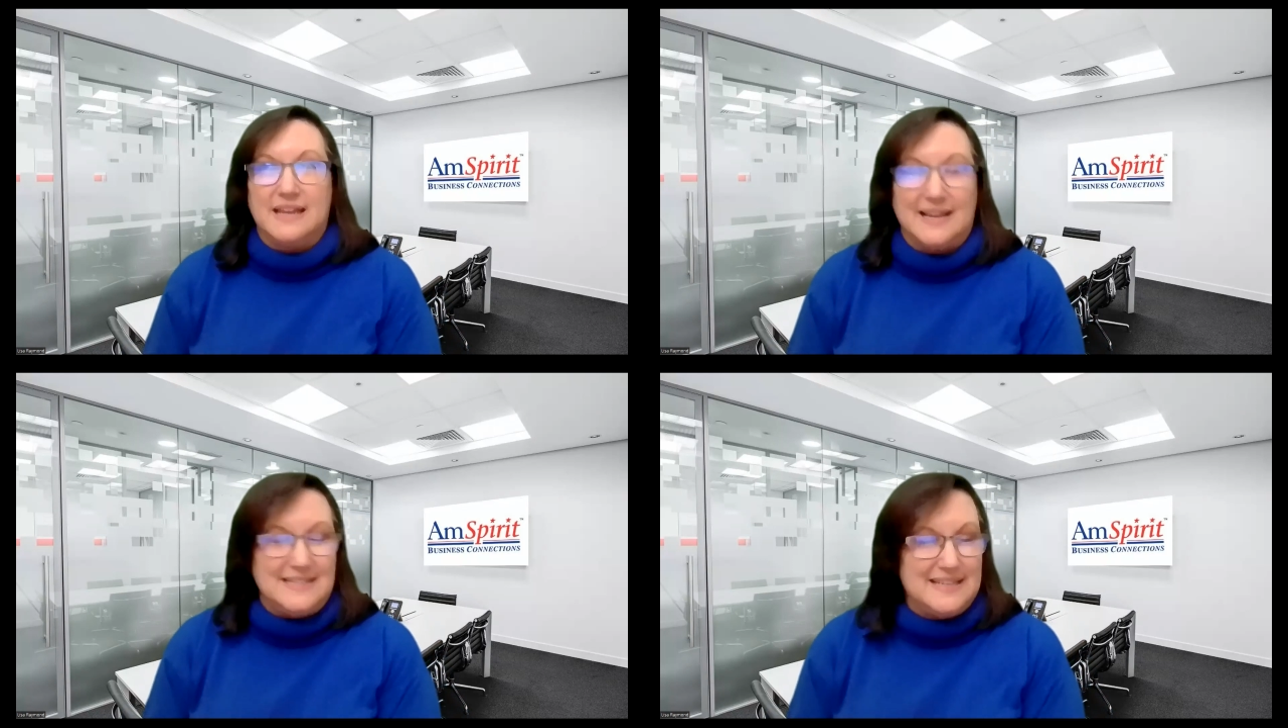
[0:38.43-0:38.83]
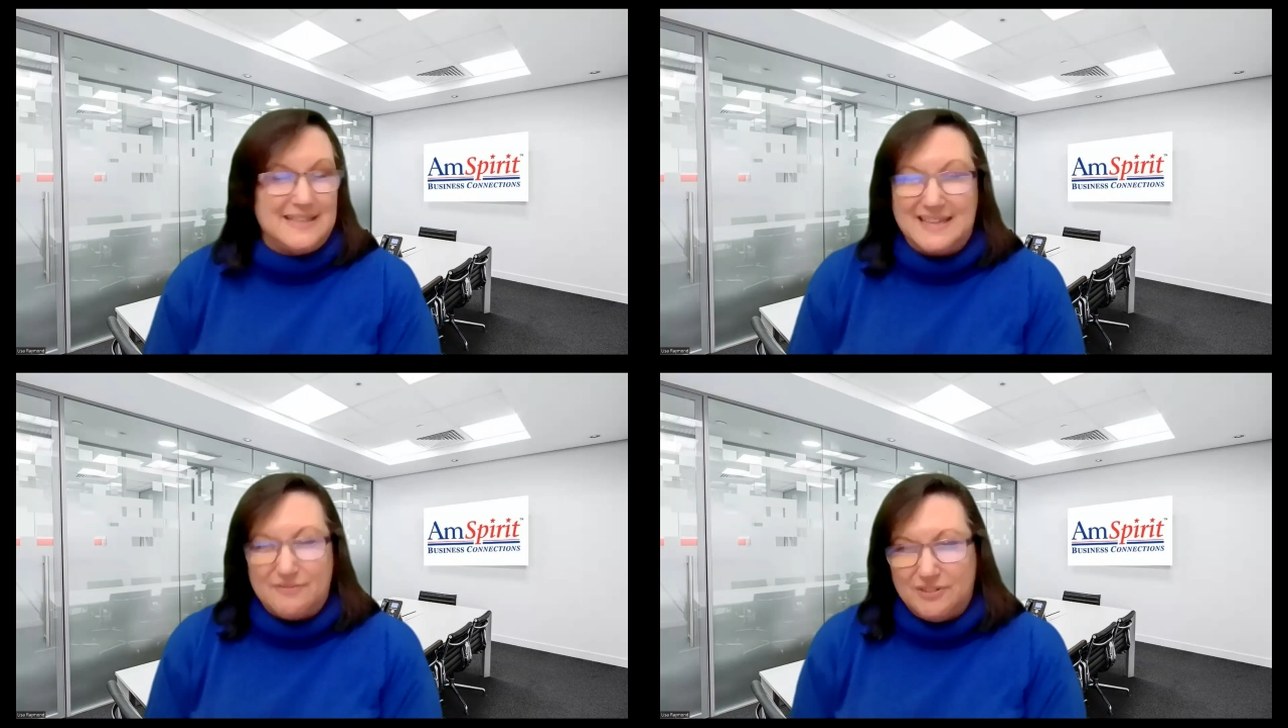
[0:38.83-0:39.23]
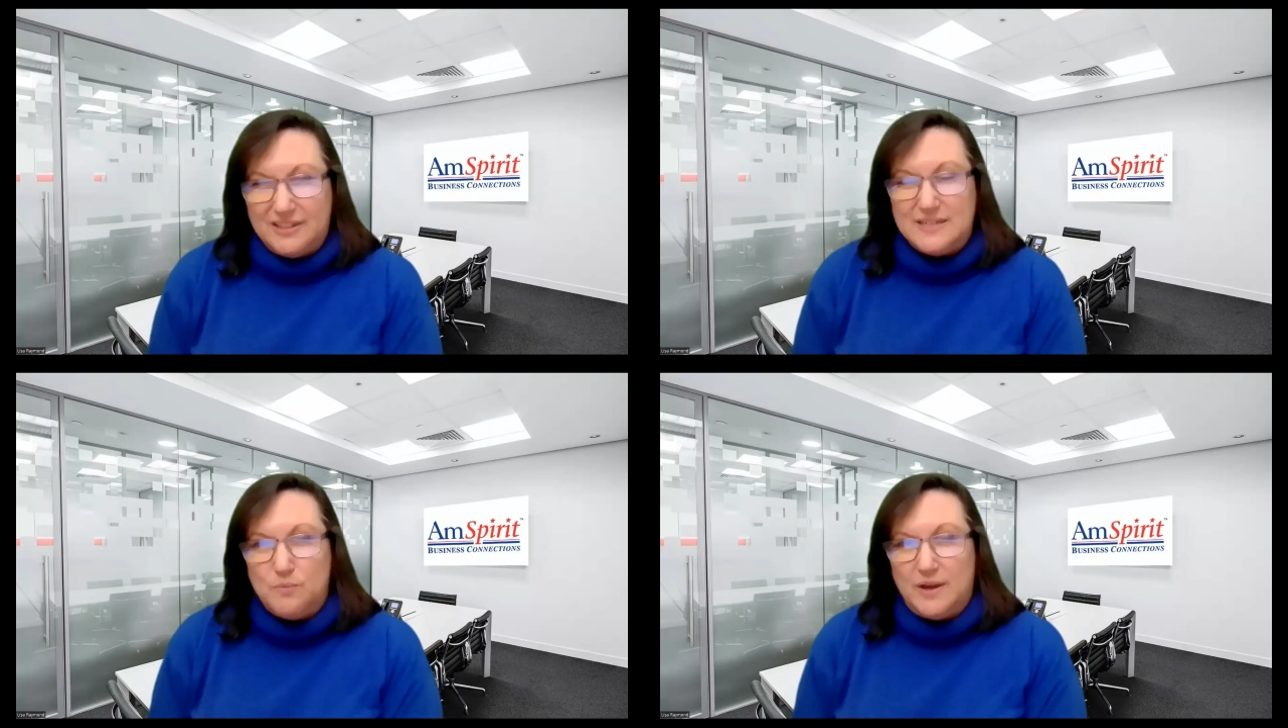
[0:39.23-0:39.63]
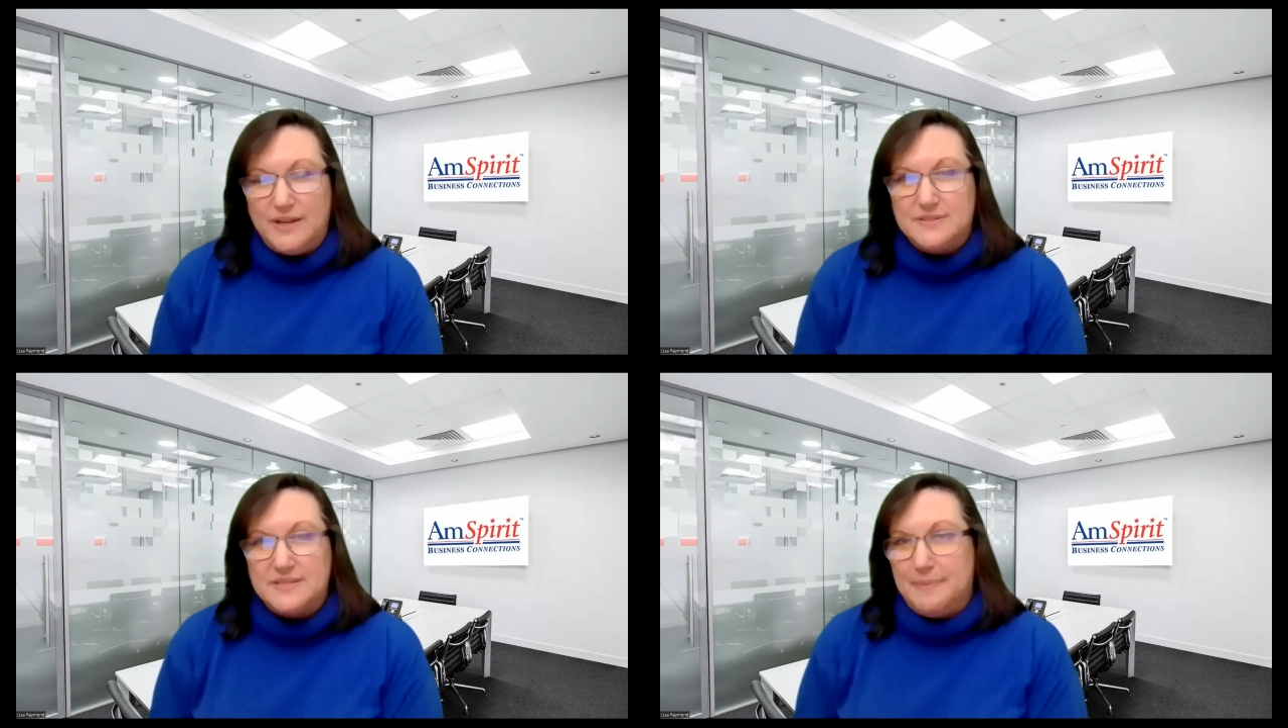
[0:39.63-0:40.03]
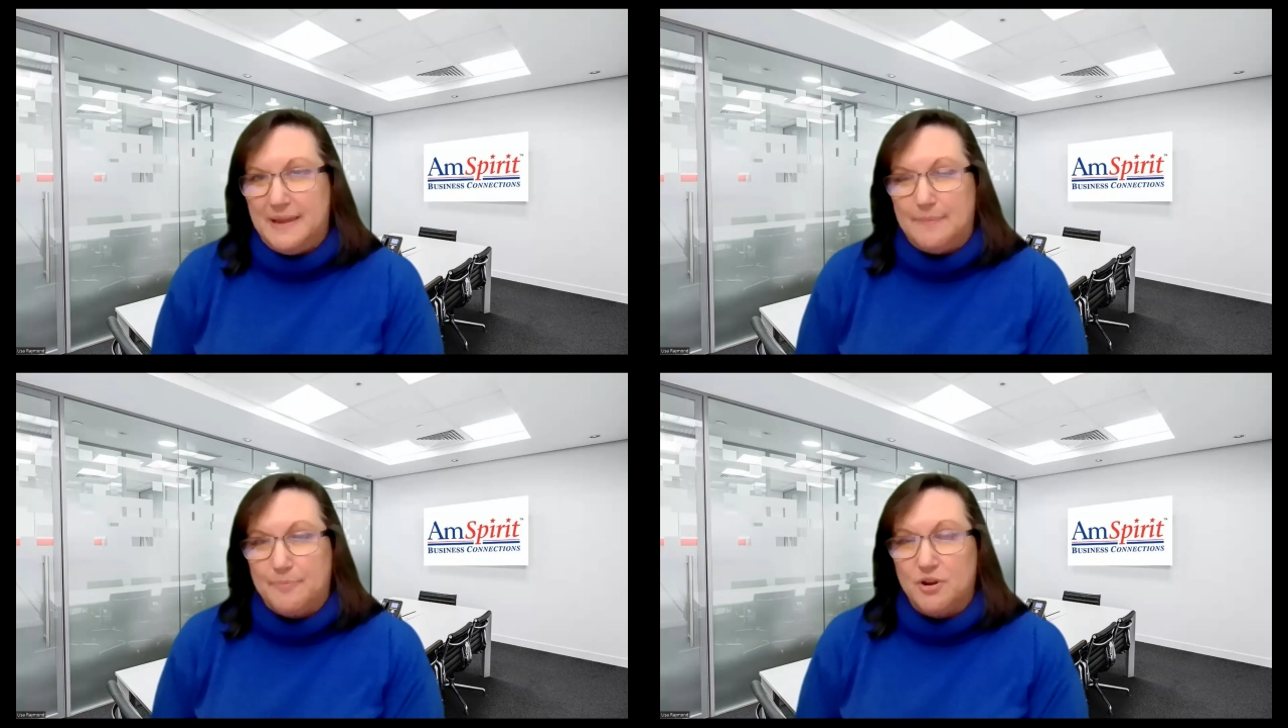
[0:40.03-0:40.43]
the idea that they really didn't want to use the
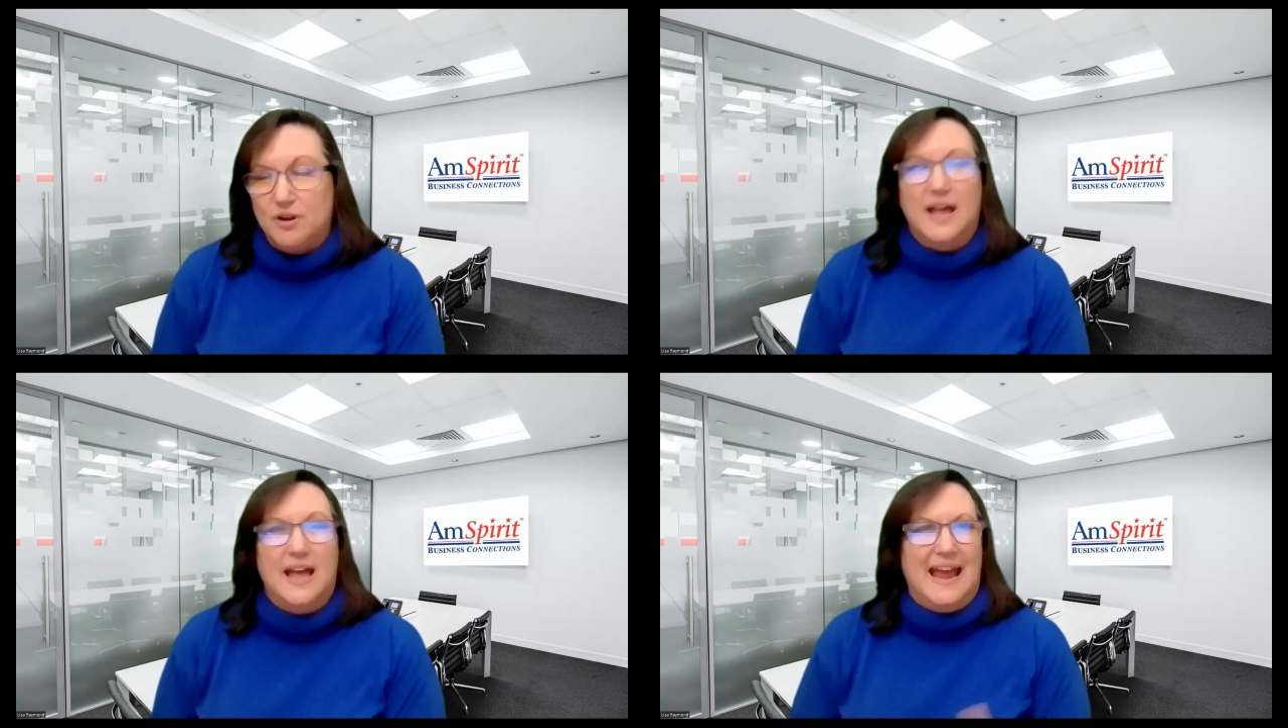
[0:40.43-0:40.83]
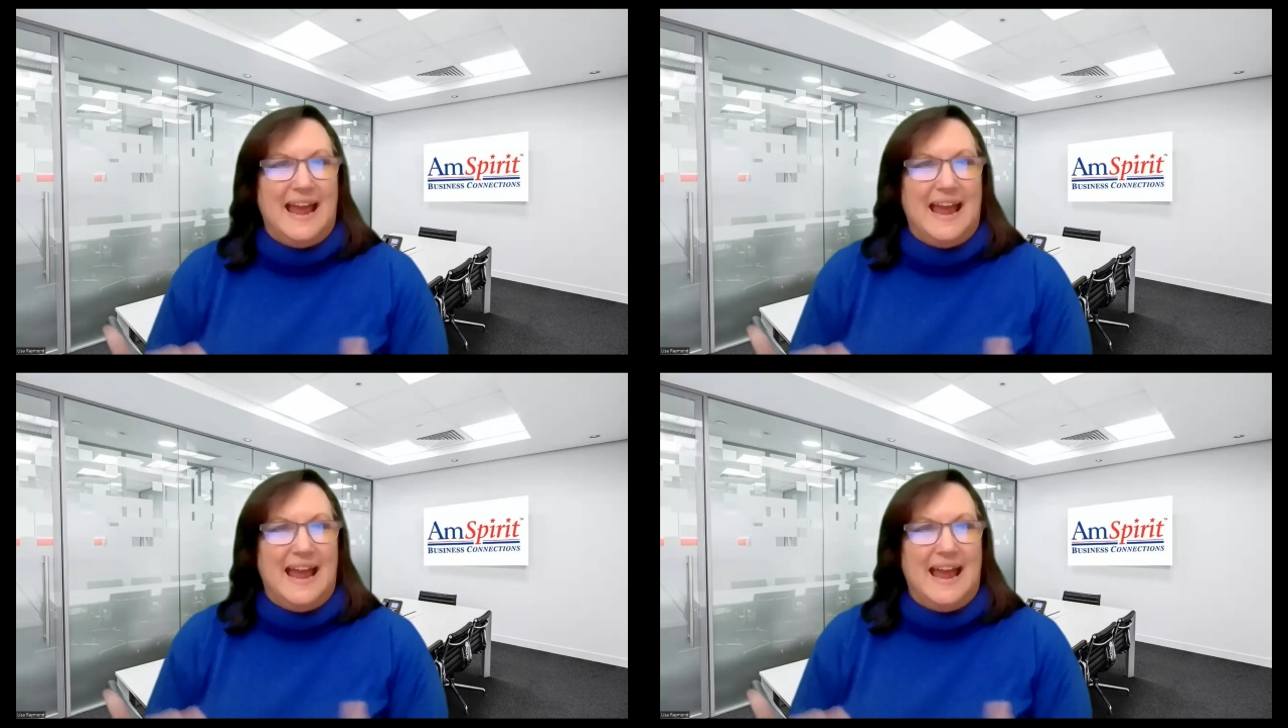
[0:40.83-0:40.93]
paper